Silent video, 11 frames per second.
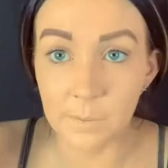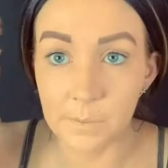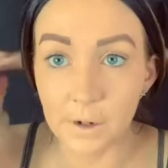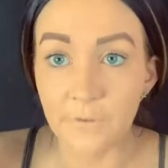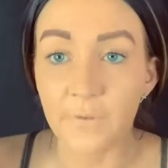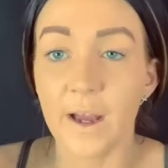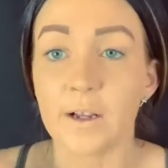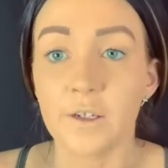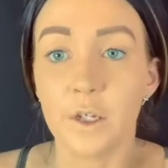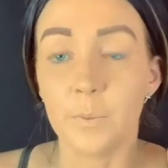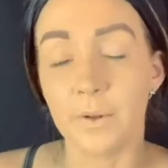
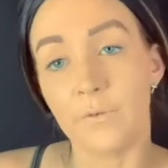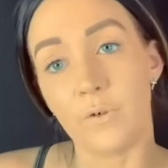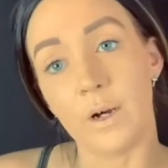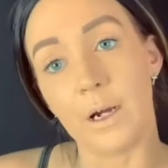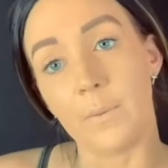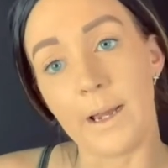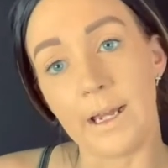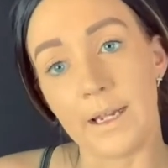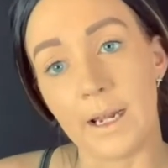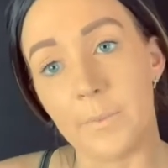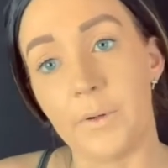effect before I went
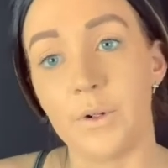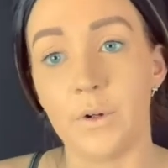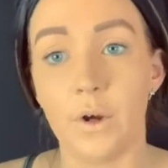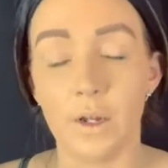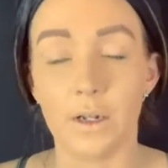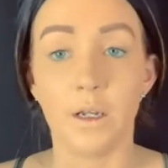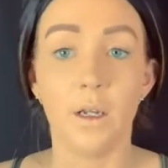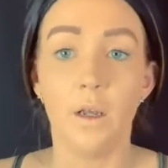and I put on